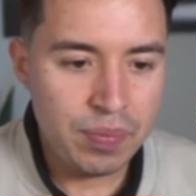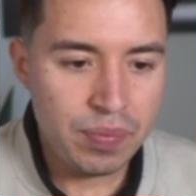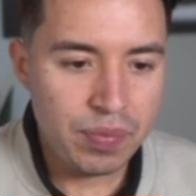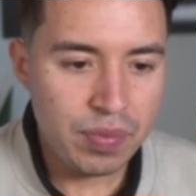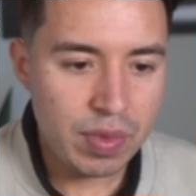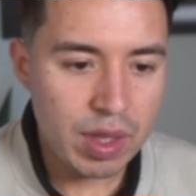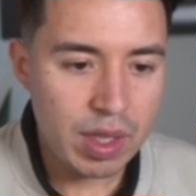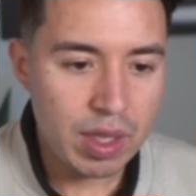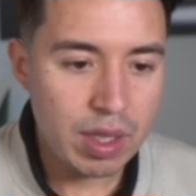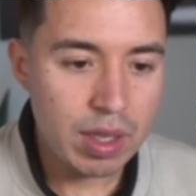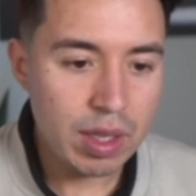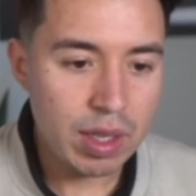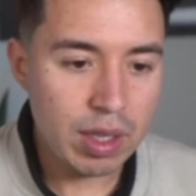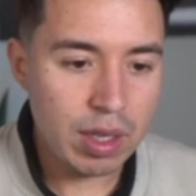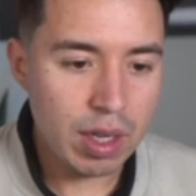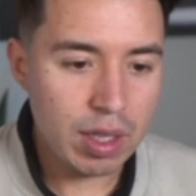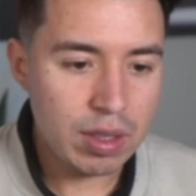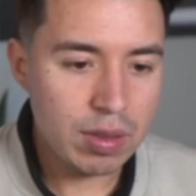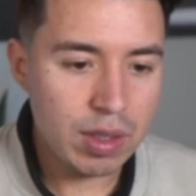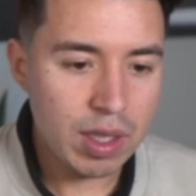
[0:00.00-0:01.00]
You can
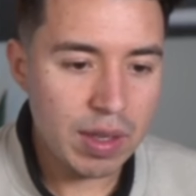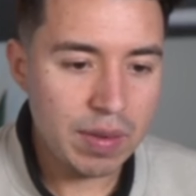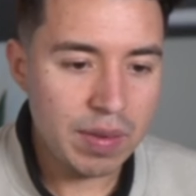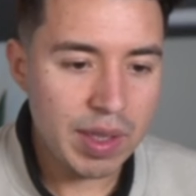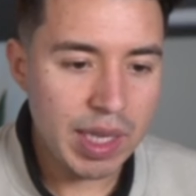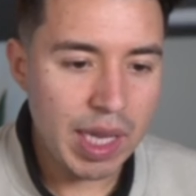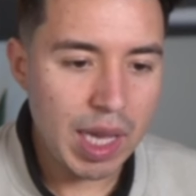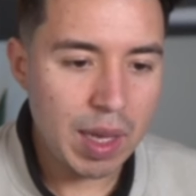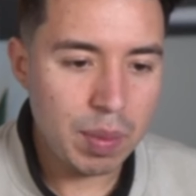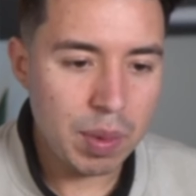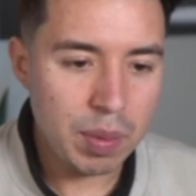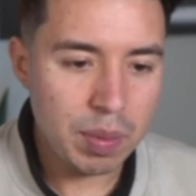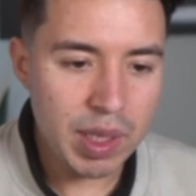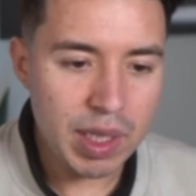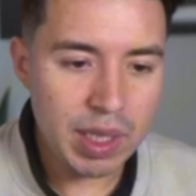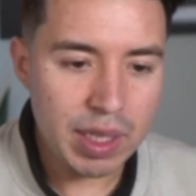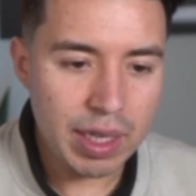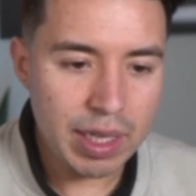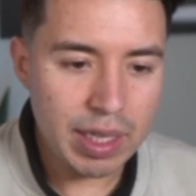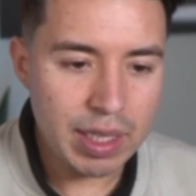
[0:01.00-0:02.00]
also give it
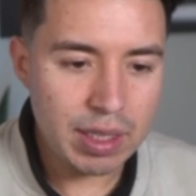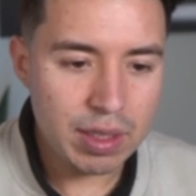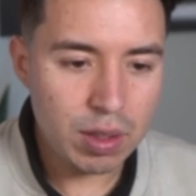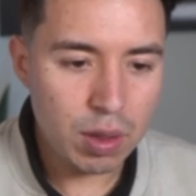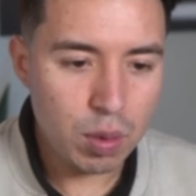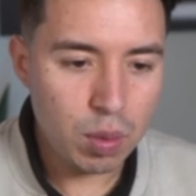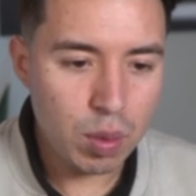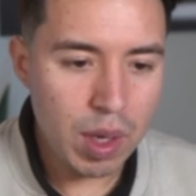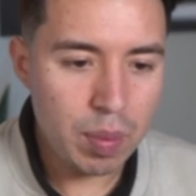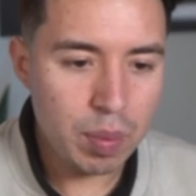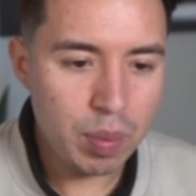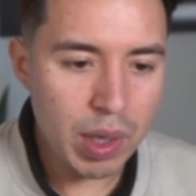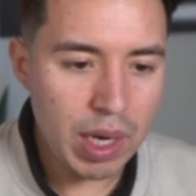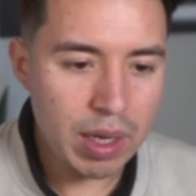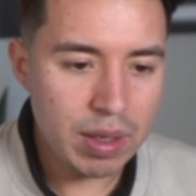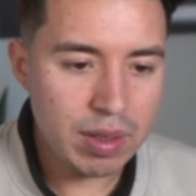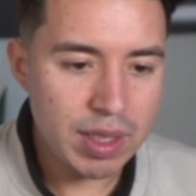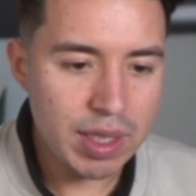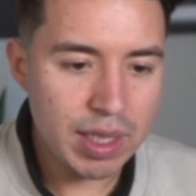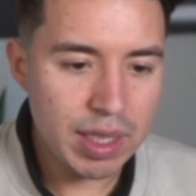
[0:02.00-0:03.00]
capabilities, so web
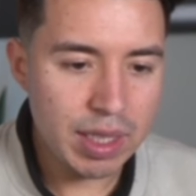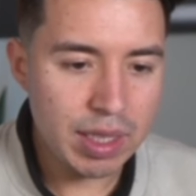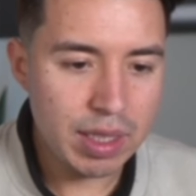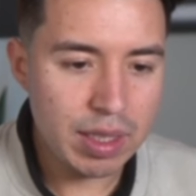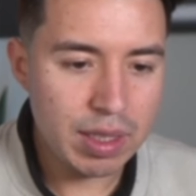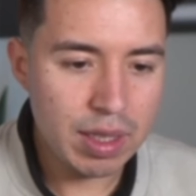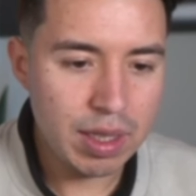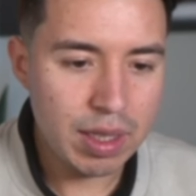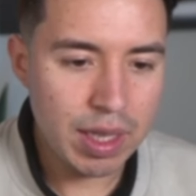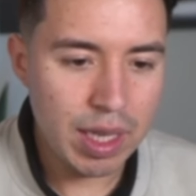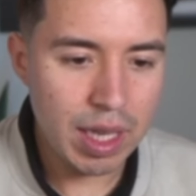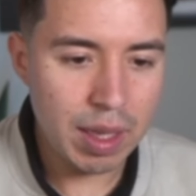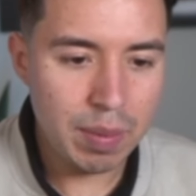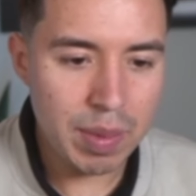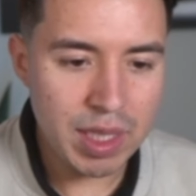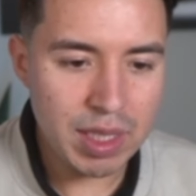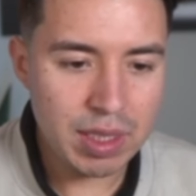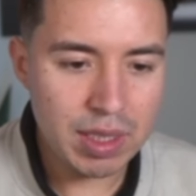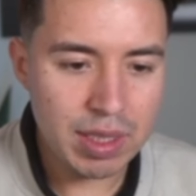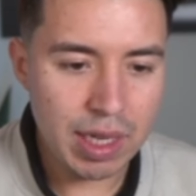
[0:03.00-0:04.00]
browsing,
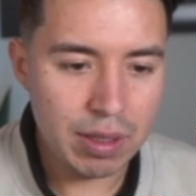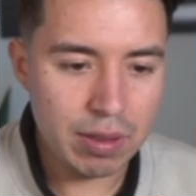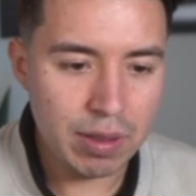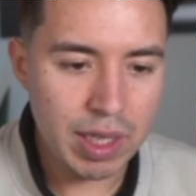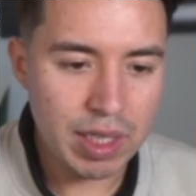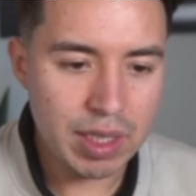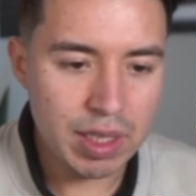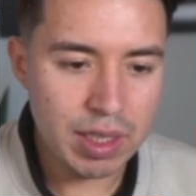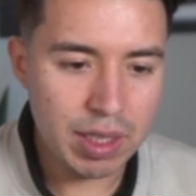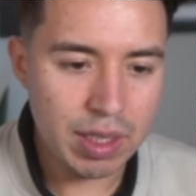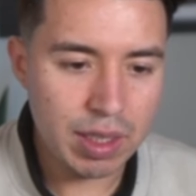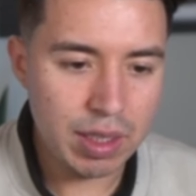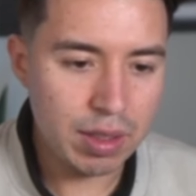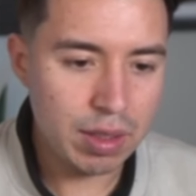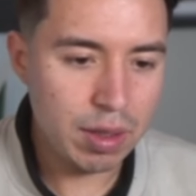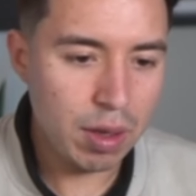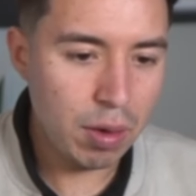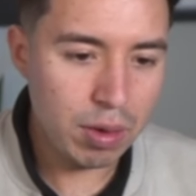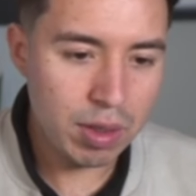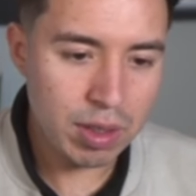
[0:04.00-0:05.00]
image generation,
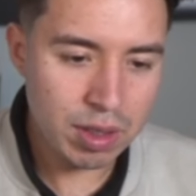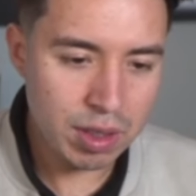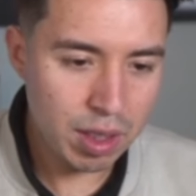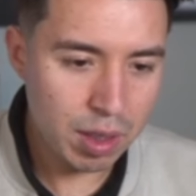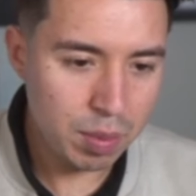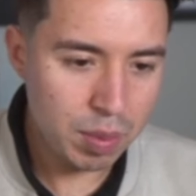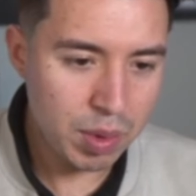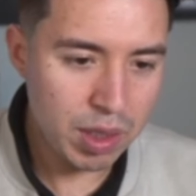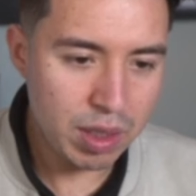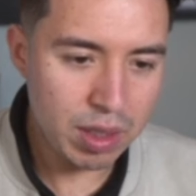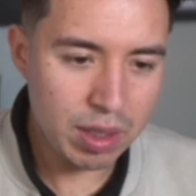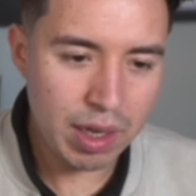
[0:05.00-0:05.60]
code interpreter.